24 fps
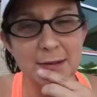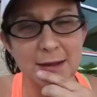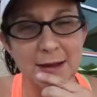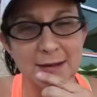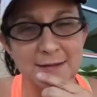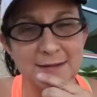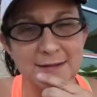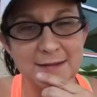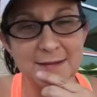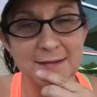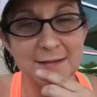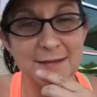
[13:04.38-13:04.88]

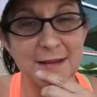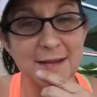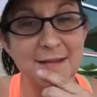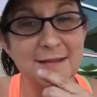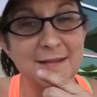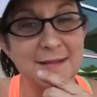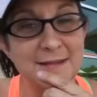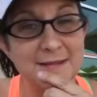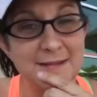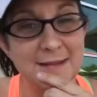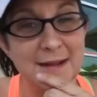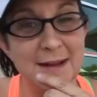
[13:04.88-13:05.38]
Plexus,
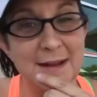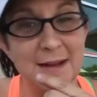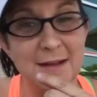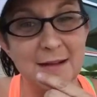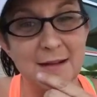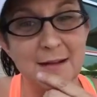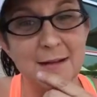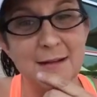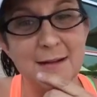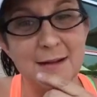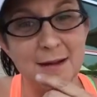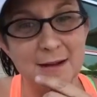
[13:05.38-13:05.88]
Leslie
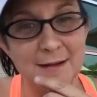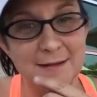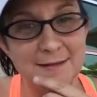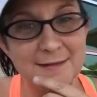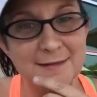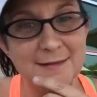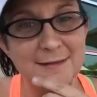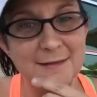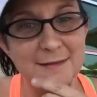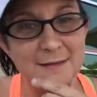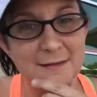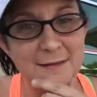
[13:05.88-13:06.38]
Zan, yes.
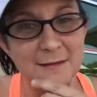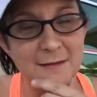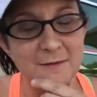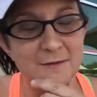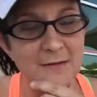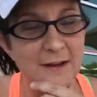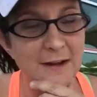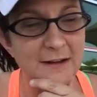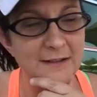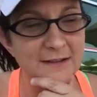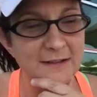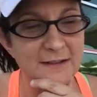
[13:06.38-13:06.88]
In
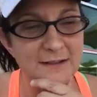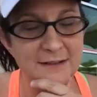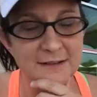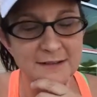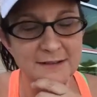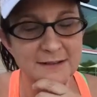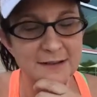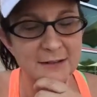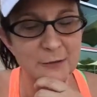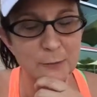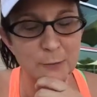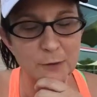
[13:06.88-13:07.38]
fact, she
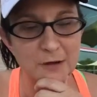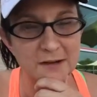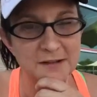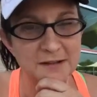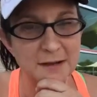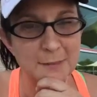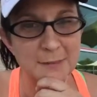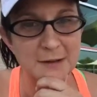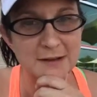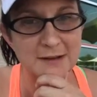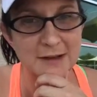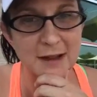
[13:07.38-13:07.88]
just did a
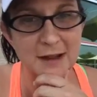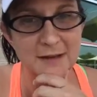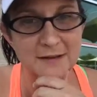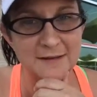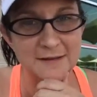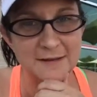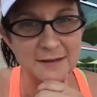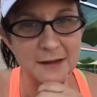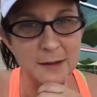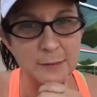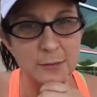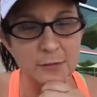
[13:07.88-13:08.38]
workshop in
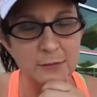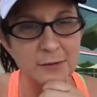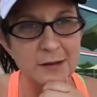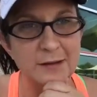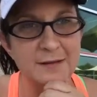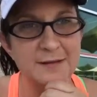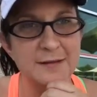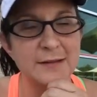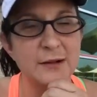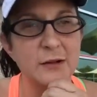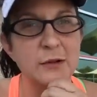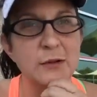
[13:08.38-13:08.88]
Dallas a couple
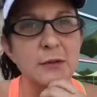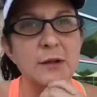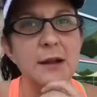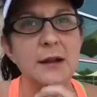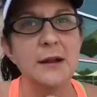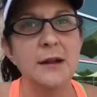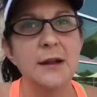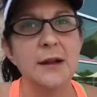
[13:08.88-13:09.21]
weeks ago.